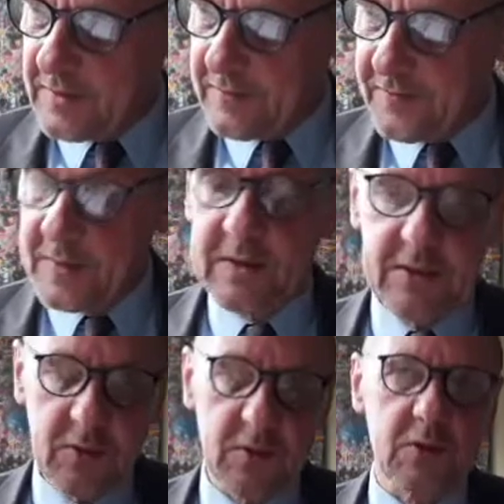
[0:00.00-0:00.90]
uh, very
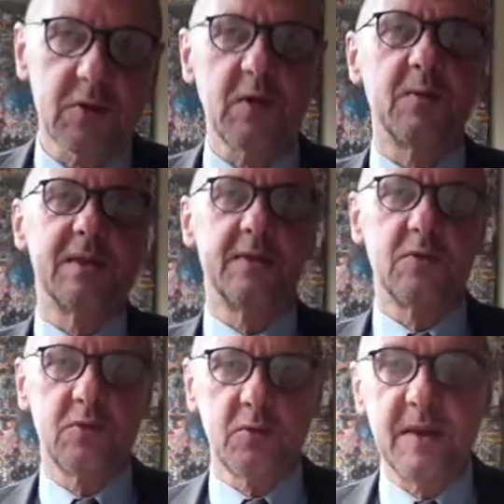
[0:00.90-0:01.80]
soon also i wanted
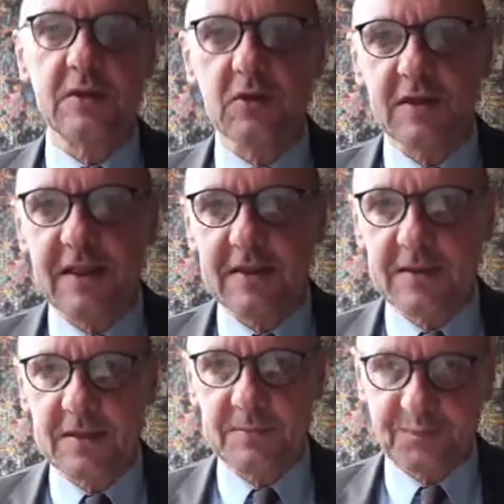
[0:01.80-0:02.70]
to, to mention
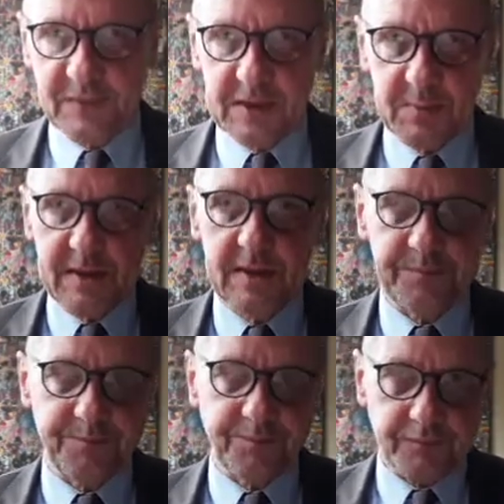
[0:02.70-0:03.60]
that um, it's been
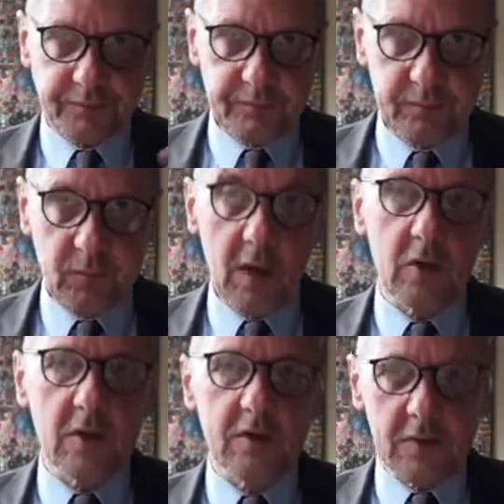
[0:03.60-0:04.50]
um,
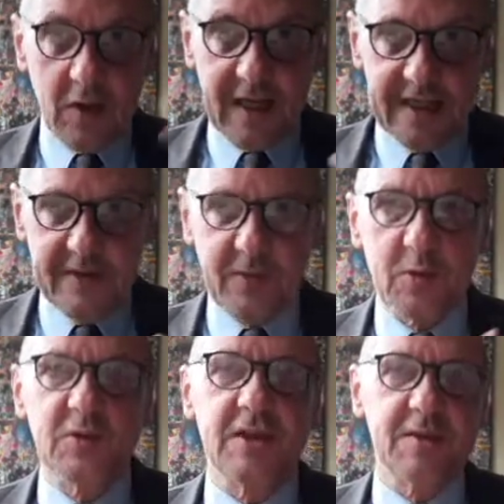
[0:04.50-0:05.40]
the, the collective
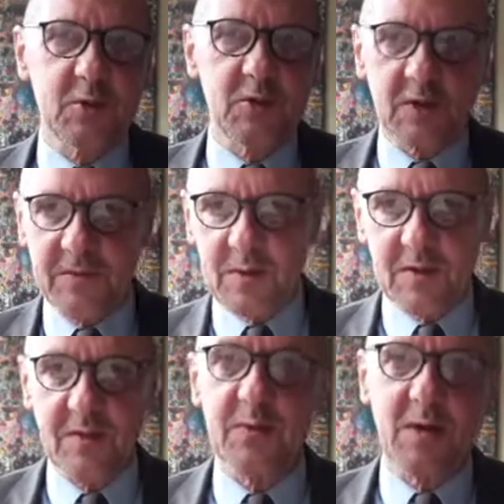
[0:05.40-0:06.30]
consensus of the
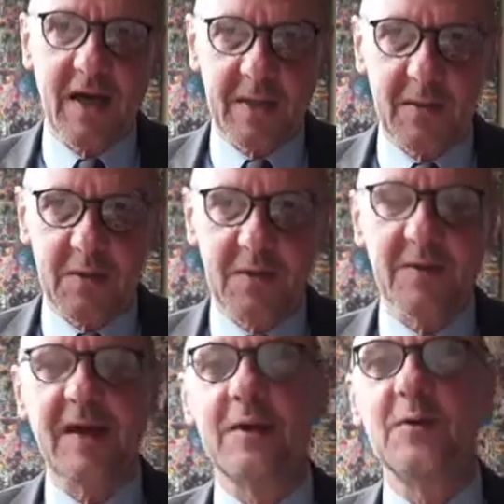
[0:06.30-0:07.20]
of the higher
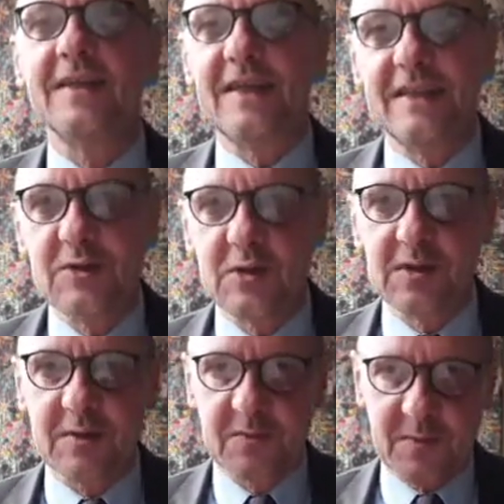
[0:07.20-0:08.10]
higher
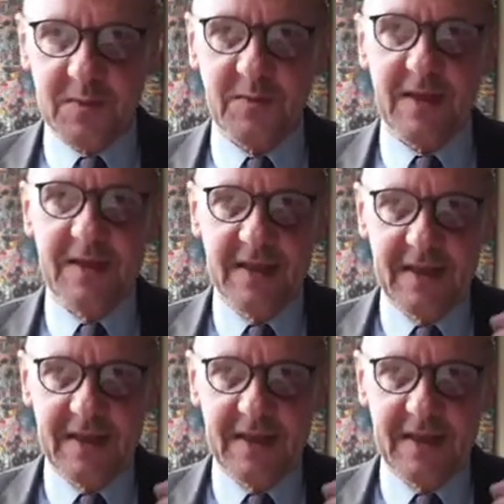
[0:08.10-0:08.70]
intelligence of, of uh,